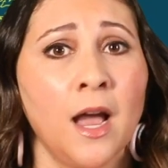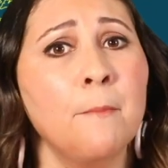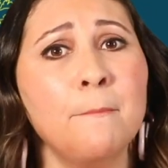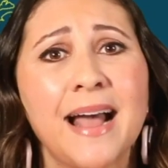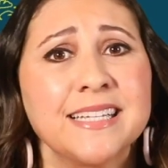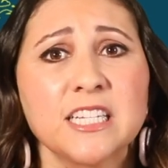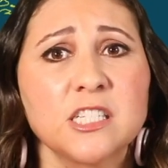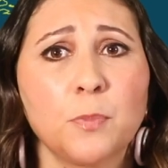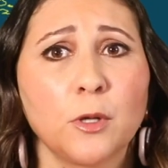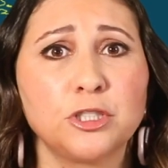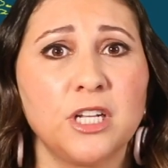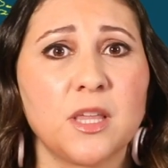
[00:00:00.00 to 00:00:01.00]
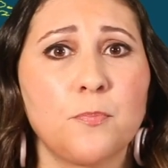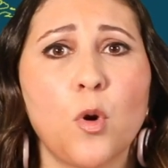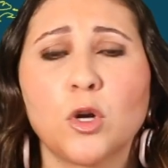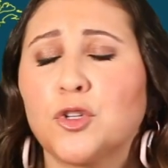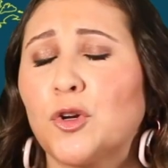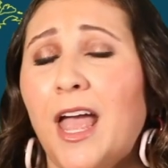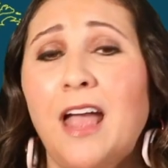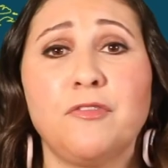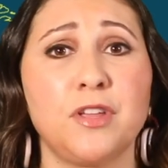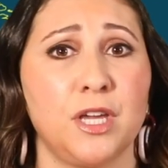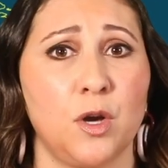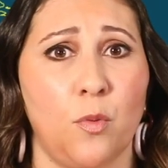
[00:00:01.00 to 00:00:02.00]
A mass explosion at the port took
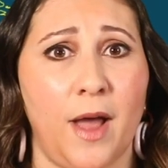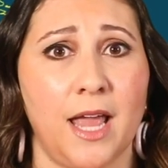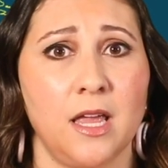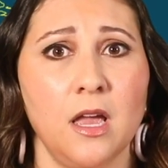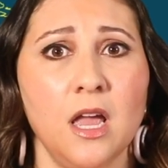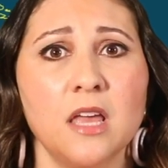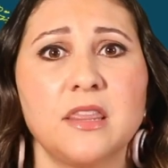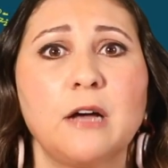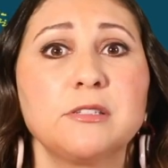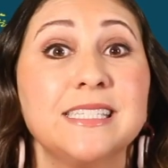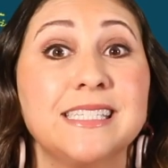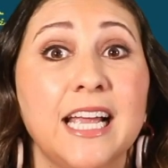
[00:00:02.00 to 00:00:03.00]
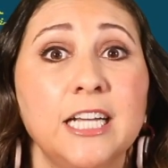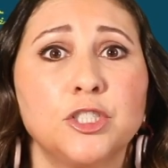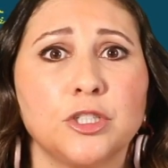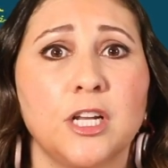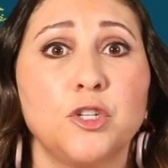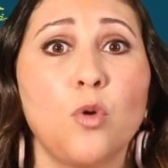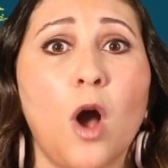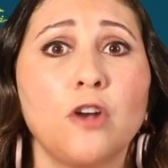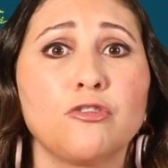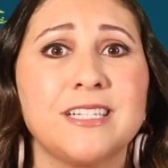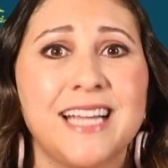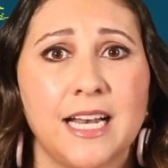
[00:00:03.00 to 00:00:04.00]
everything away. Thousands injured and
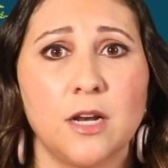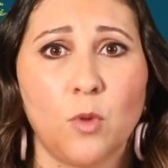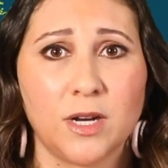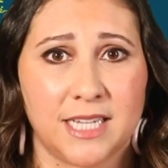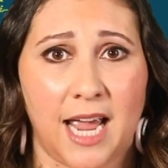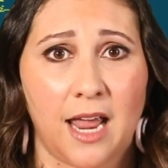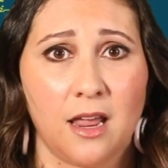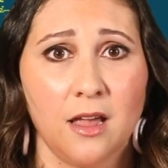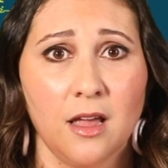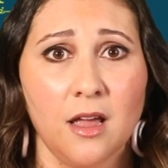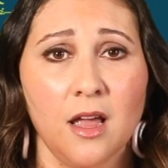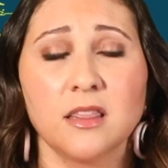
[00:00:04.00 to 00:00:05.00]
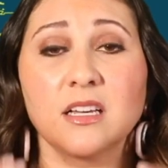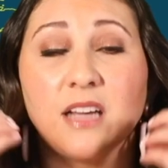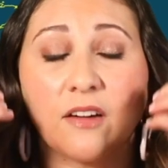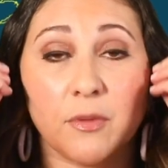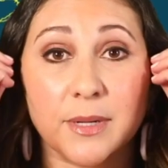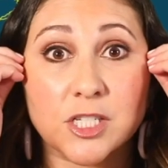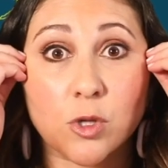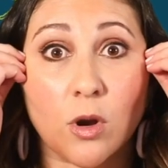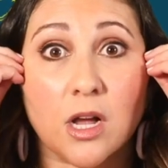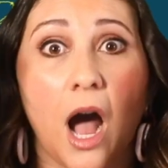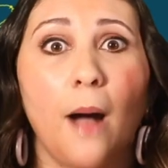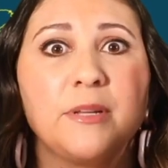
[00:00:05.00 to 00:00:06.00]
200 dead in one day. The government's so
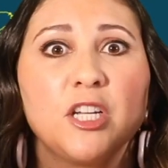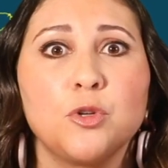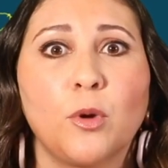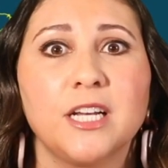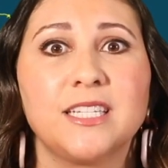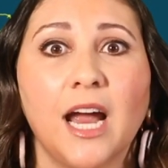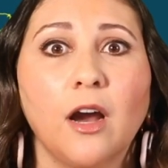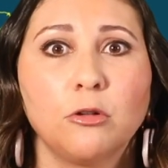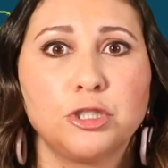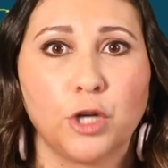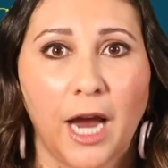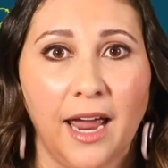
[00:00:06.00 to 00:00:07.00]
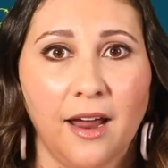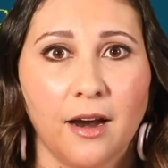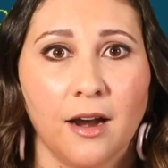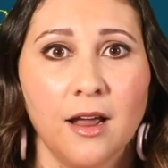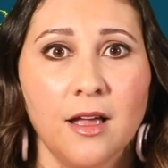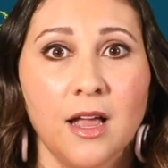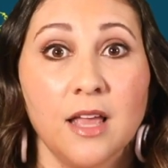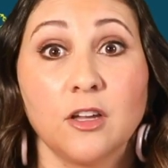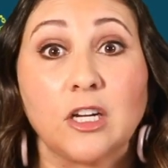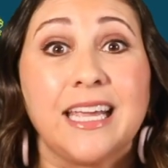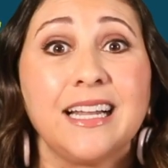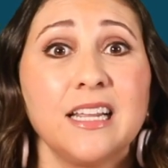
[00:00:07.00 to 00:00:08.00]
incompetent you want to tear out your hair.
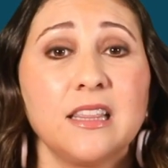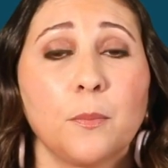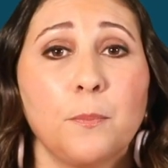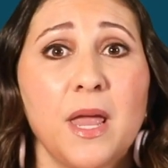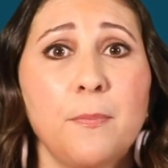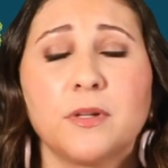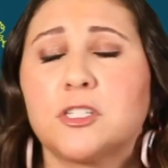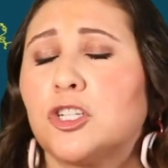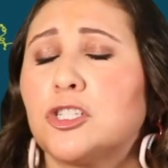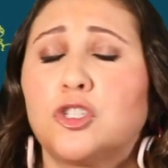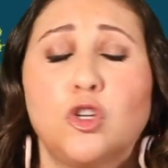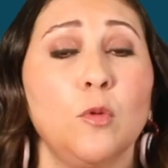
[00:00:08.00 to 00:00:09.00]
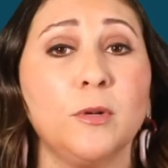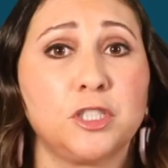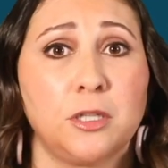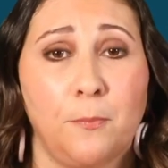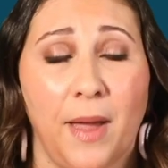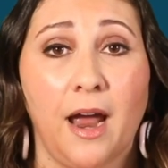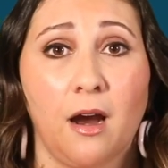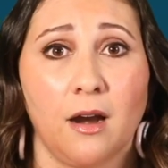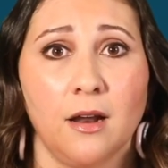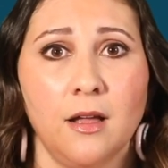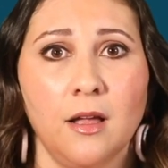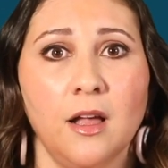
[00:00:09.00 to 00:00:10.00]
They're killing their people, it's just too much to
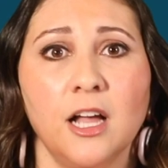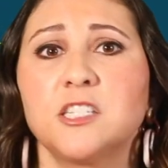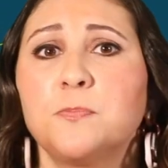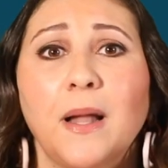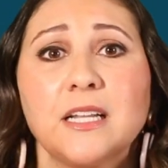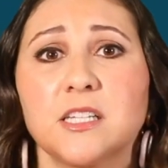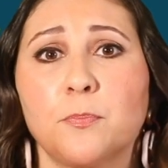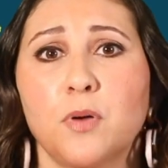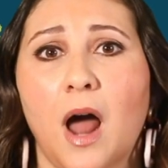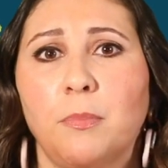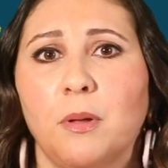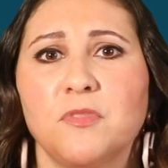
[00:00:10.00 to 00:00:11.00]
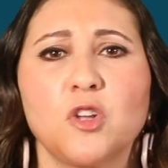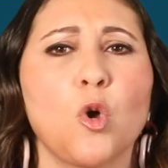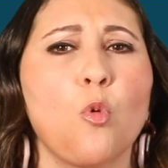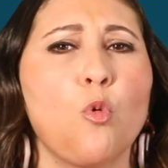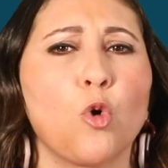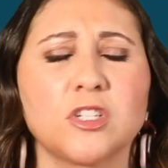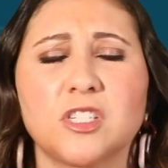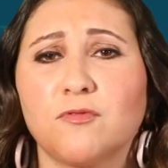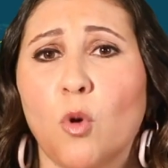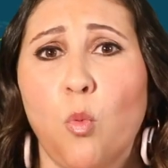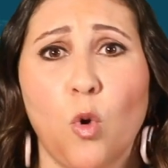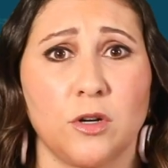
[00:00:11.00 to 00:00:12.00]
bear. Hezbollah's a problem, they're the worst
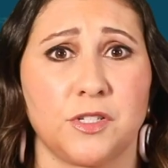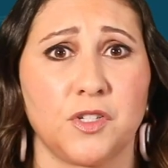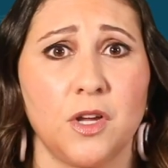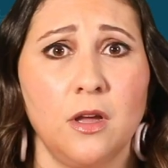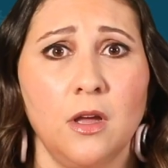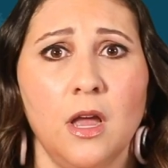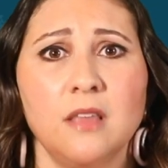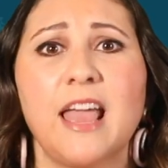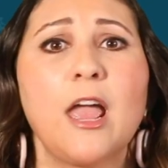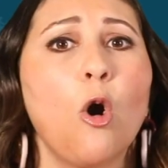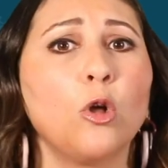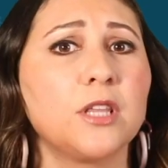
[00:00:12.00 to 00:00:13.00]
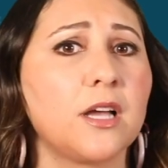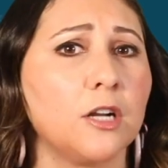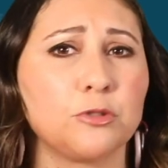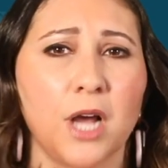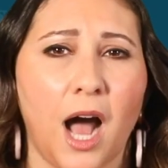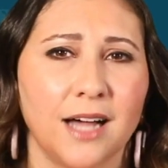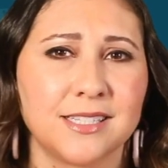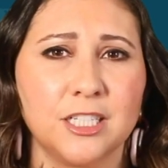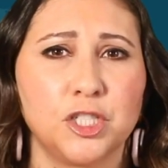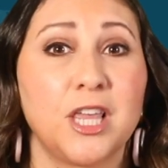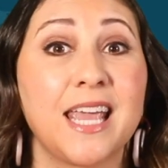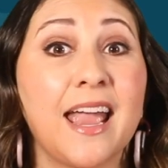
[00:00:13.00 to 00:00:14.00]
of the worst. They hold the country
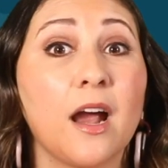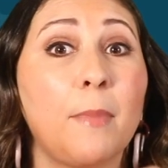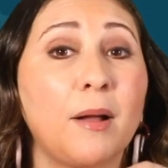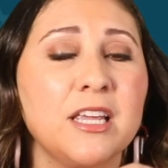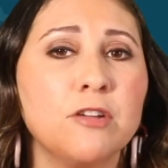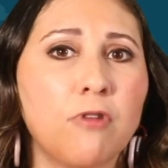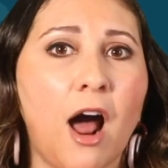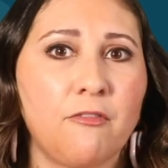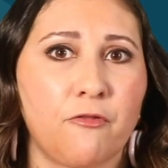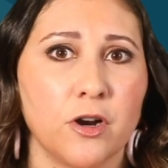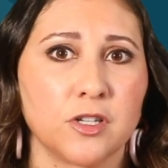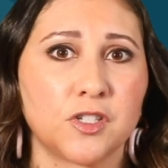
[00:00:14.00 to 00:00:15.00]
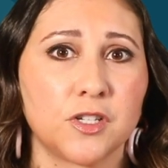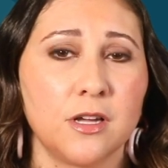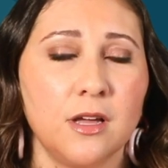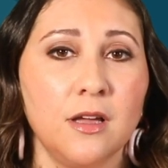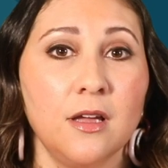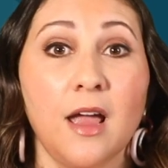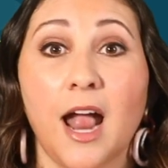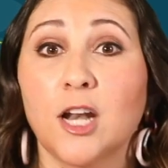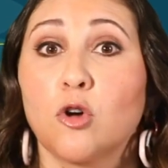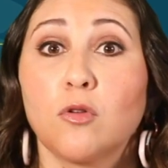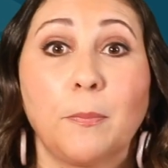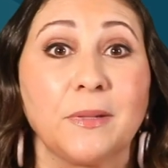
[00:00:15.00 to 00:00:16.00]
hostage, they care about Iran first.
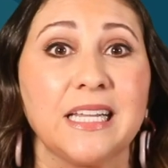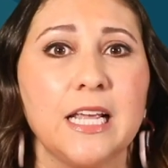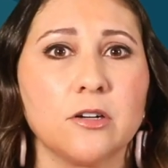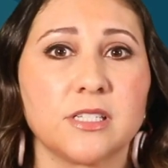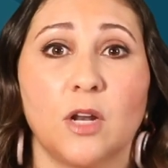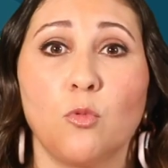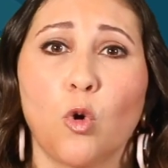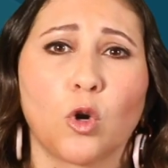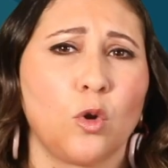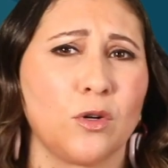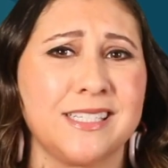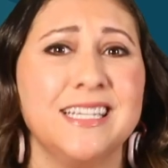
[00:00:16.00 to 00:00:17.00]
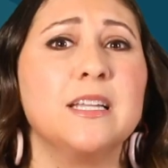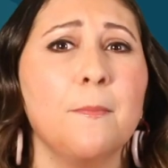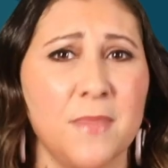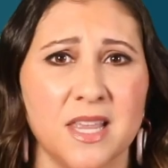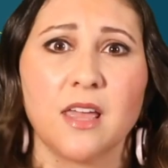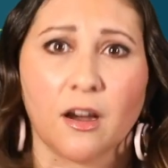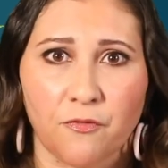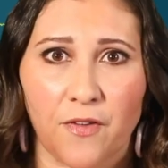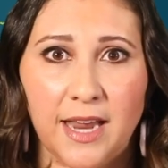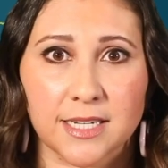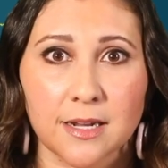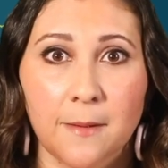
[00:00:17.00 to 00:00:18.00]
And corrupt leaders and warlords need to meet their
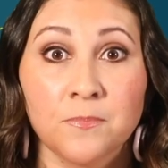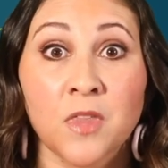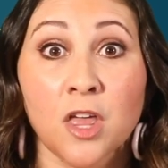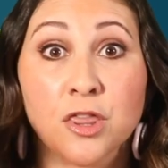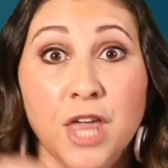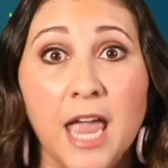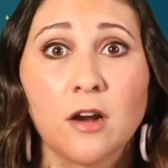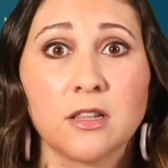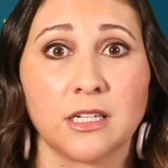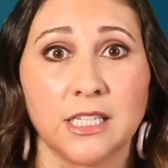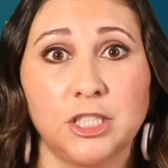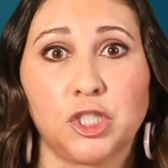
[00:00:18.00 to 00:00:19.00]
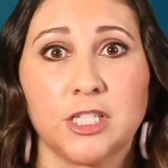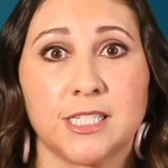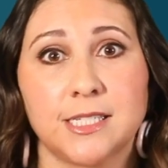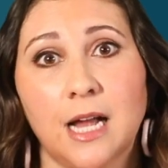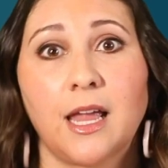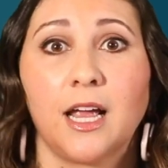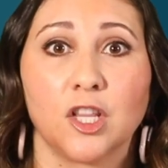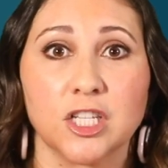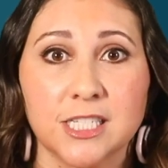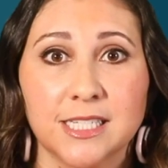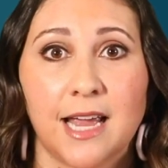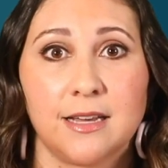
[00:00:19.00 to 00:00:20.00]
fate. They are the leeches sucking on
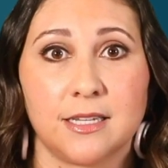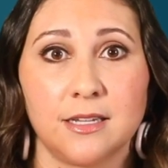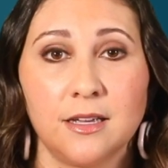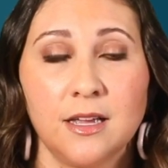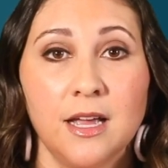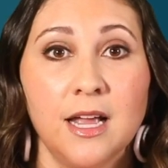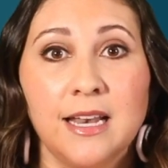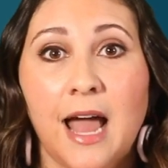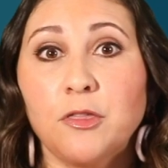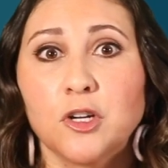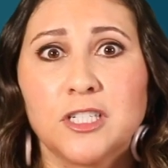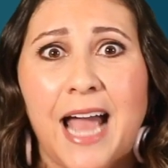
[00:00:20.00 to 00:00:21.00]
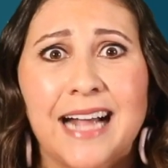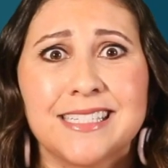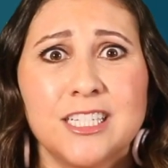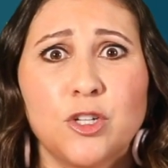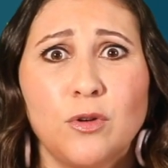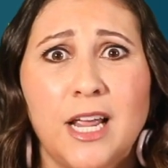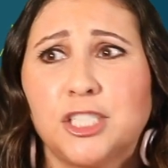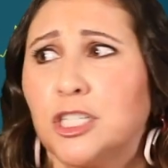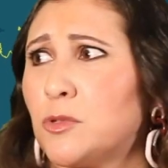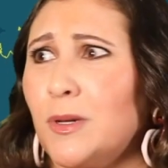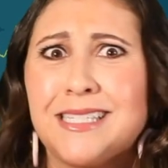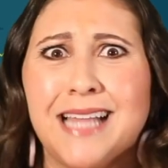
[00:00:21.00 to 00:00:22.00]
the state. Now they're taxing
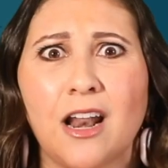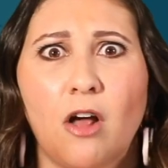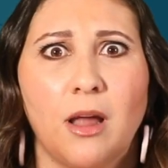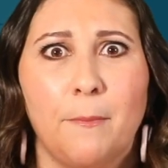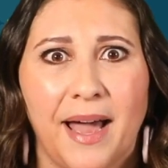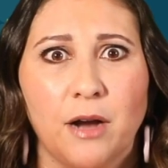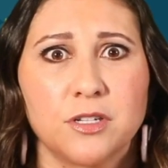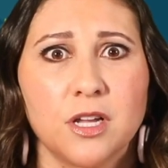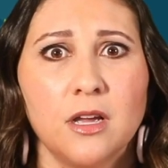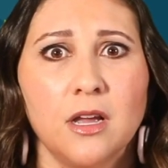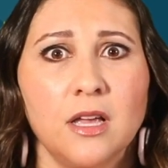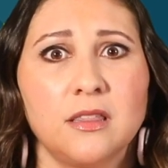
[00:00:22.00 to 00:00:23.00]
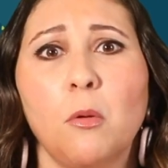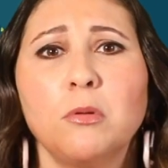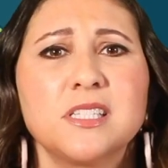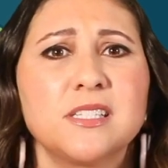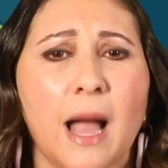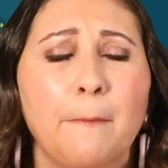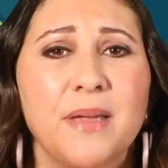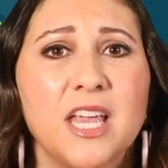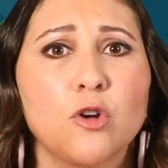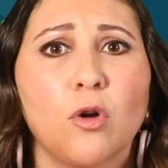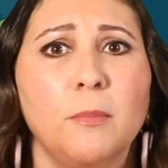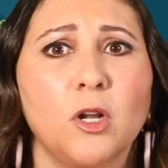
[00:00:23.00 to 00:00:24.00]
donations, what's that all about? They won't stop
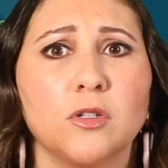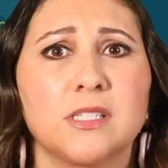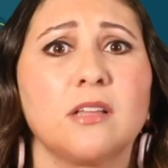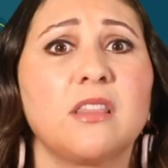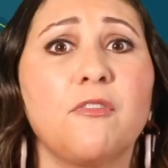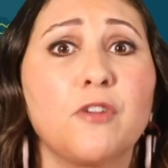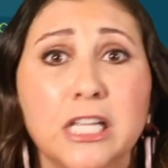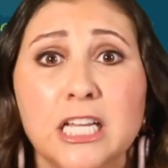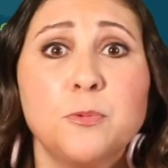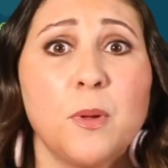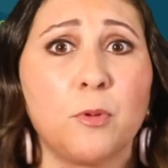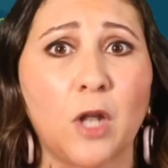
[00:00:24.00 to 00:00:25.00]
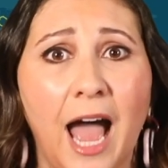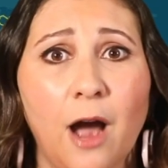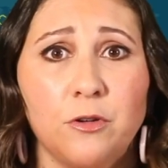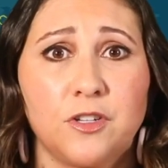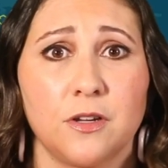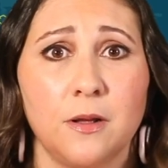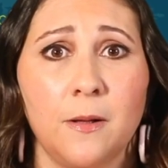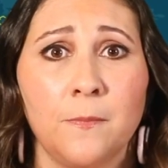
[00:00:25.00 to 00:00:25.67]
being criminals till they've cleaned people out.